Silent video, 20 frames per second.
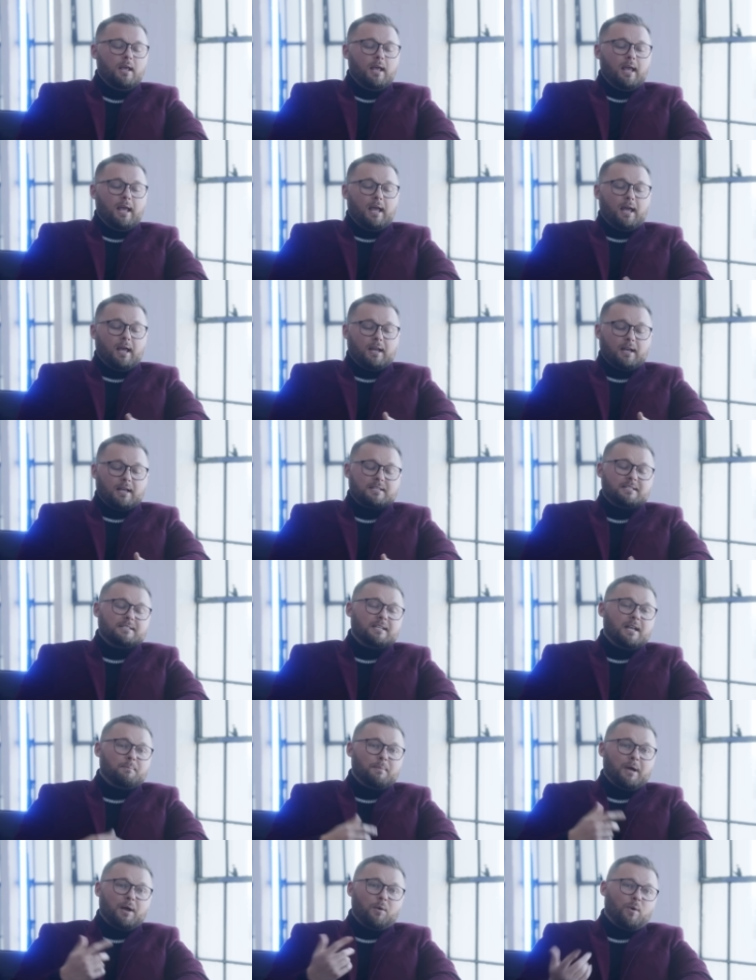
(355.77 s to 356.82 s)
And I
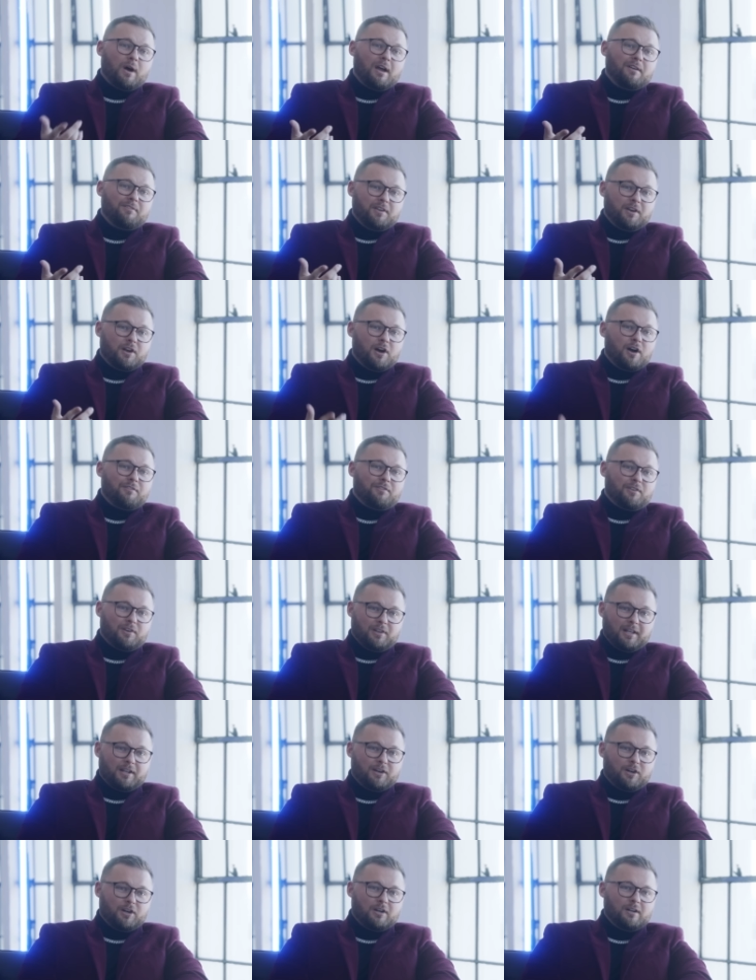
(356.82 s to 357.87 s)
sent my wife an offer
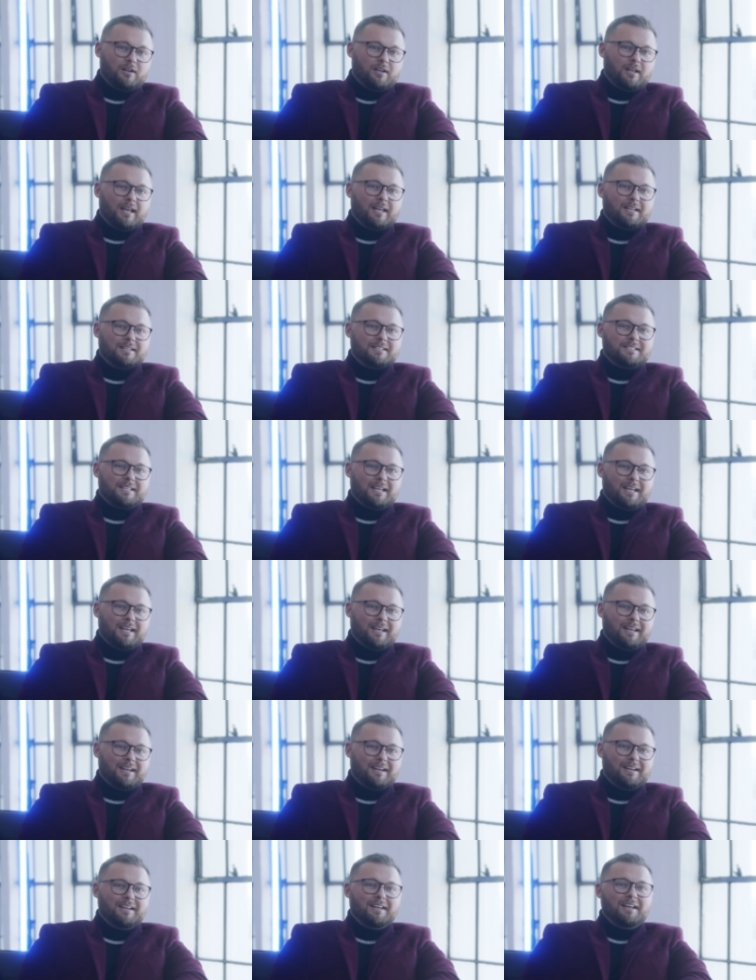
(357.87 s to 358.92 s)
letter and
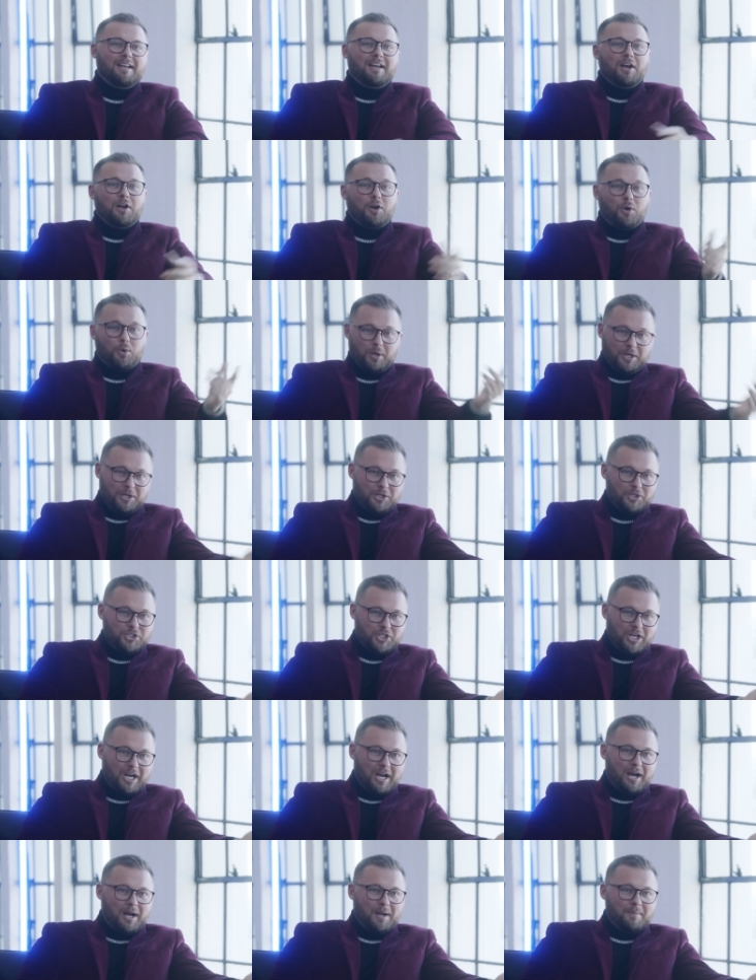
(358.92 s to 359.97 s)
said, quit your
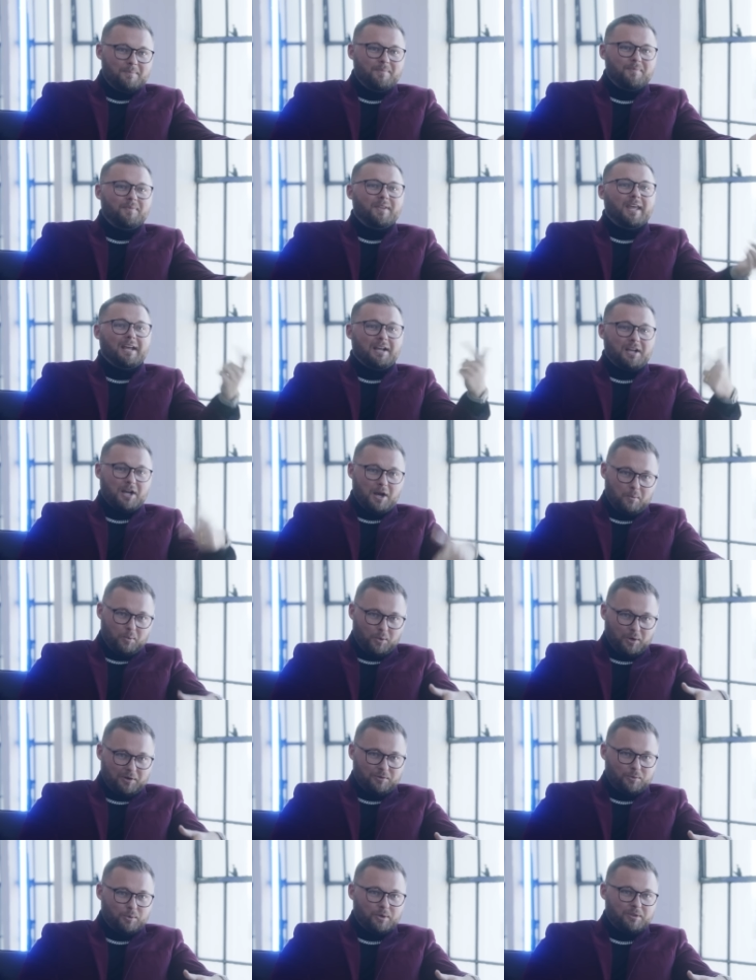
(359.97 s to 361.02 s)
job and come
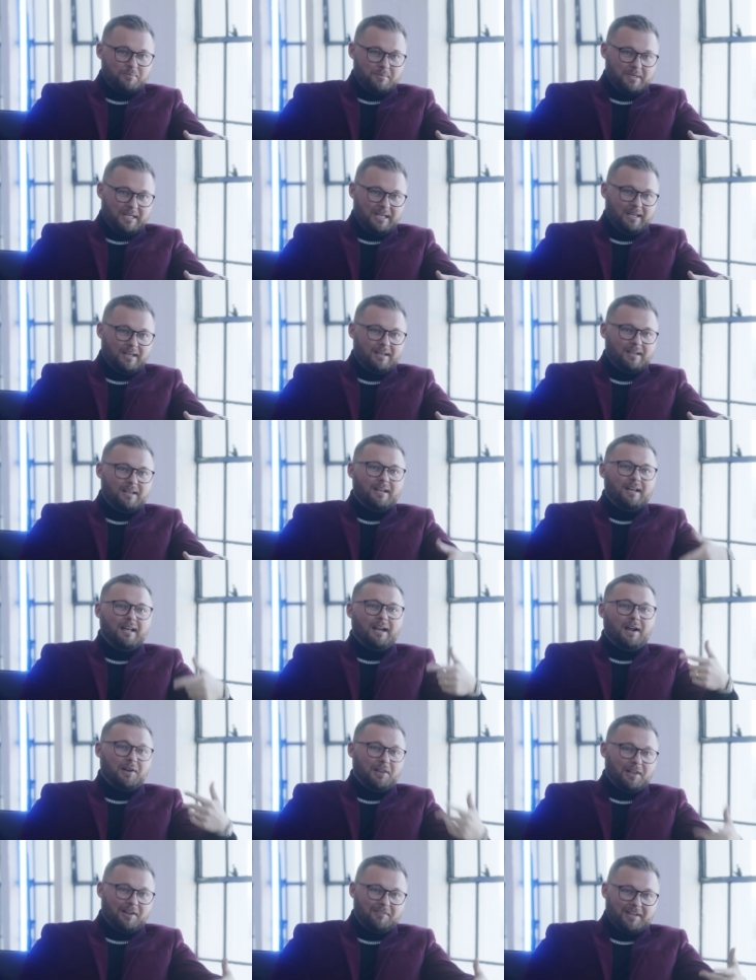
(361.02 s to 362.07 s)
work with me, and
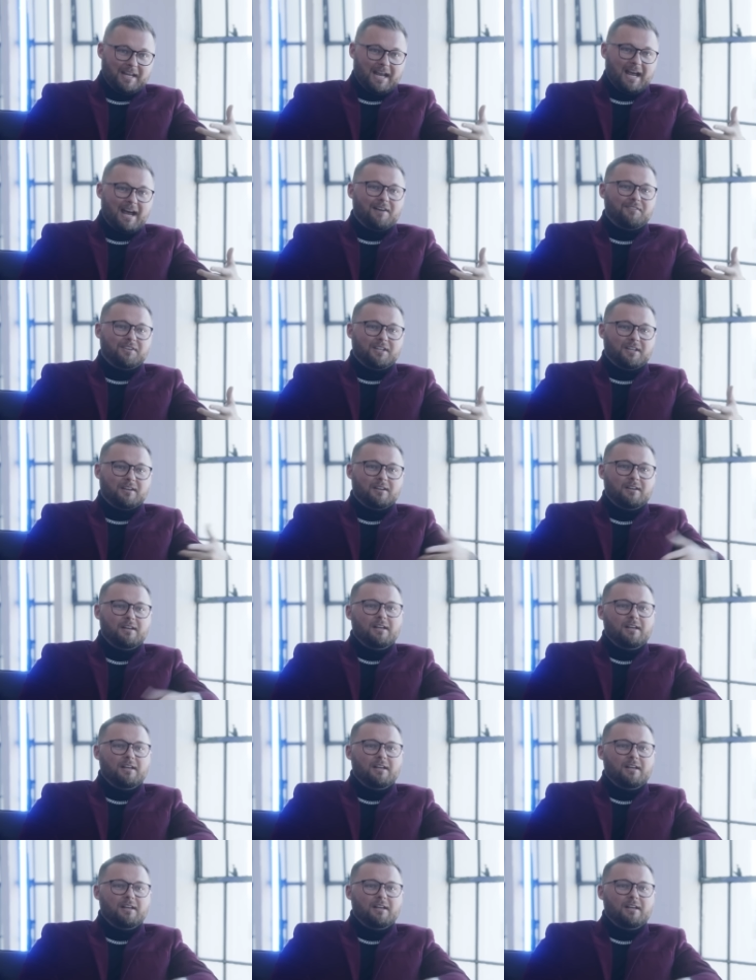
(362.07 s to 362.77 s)
I'd love to have you.